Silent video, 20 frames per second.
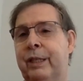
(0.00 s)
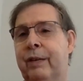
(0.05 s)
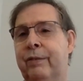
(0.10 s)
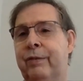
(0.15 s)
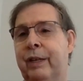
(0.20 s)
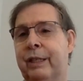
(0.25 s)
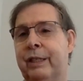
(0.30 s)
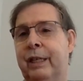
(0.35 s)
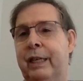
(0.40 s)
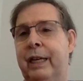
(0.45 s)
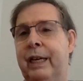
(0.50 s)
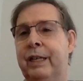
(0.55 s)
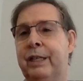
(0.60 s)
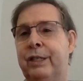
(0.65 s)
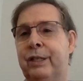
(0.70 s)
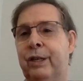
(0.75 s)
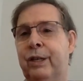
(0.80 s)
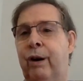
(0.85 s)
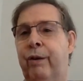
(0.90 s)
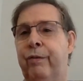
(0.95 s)
giving us a
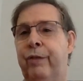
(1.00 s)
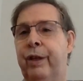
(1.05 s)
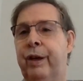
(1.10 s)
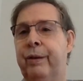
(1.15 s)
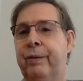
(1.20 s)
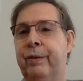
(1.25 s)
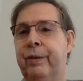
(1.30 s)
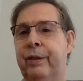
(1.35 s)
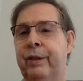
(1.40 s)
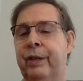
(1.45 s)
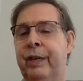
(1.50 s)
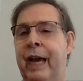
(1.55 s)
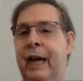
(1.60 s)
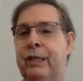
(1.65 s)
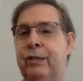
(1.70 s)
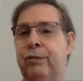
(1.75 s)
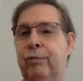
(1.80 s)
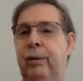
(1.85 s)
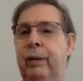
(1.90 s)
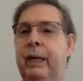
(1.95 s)
hint of the
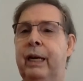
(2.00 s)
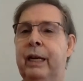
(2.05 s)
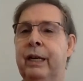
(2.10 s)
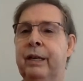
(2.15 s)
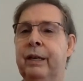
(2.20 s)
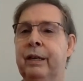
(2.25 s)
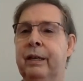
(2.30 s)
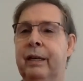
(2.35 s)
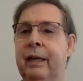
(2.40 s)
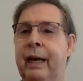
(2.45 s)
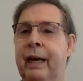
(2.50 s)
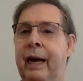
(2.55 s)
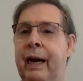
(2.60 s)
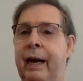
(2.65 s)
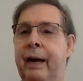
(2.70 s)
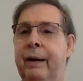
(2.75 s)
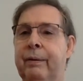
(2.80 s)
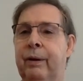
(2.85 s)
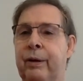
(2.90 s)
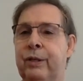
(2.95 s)
actual hidden
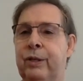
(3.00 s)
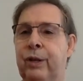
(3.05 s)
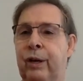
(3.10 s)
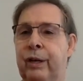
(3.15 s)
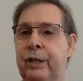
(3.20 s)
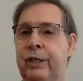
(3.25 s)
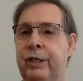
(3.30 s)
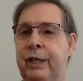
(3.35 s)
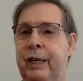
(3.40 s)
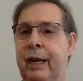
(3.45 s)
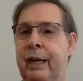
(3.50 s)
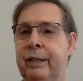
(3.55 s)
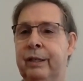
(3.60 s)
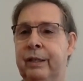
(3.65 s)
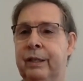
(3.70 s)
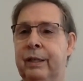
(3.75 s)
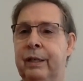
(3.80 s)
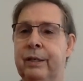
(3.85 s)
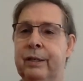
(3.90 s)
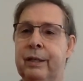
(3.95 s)
ontology
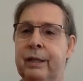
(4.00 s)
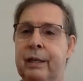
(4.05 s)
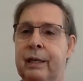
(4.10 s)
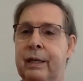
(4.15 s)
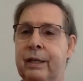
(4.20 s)
underneath.